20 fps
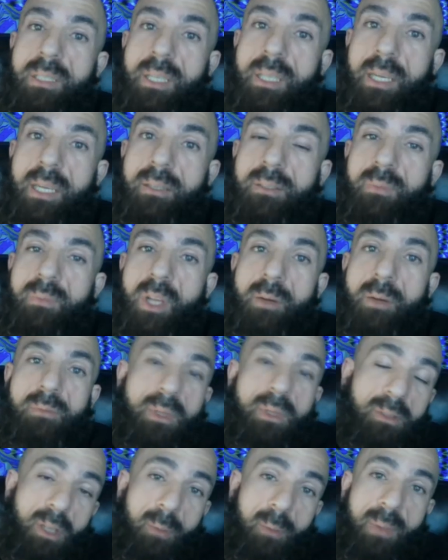Be saying some
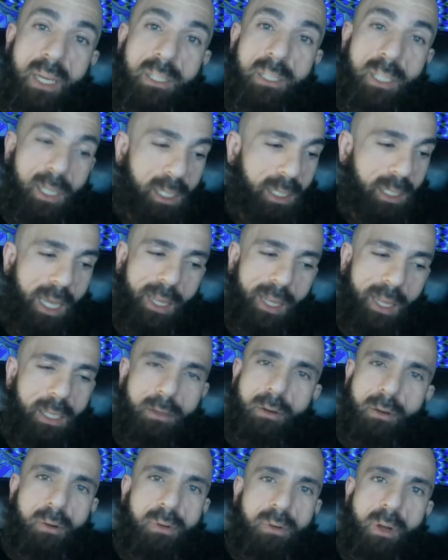dumb, dumbass shit like
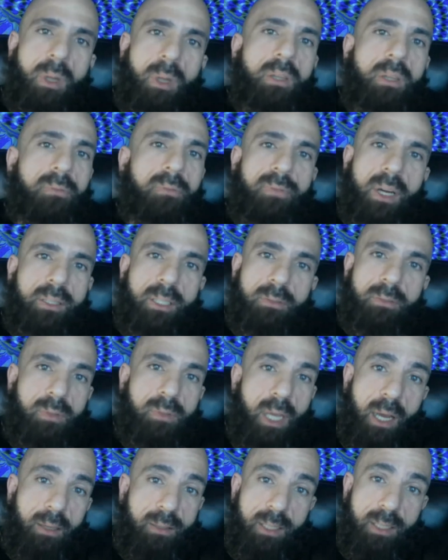that. Like you don't know what the fuck
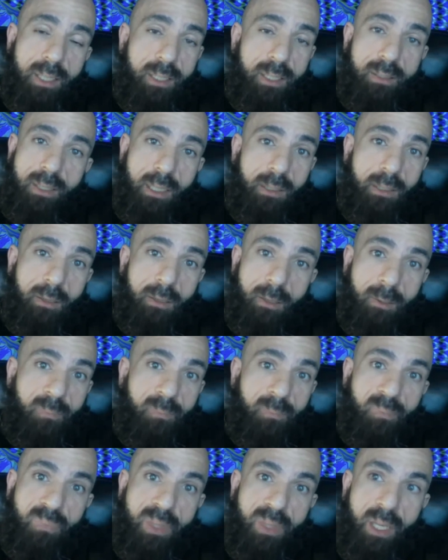this reality is
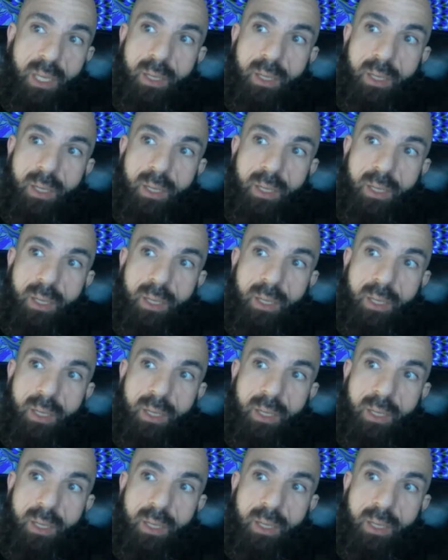either.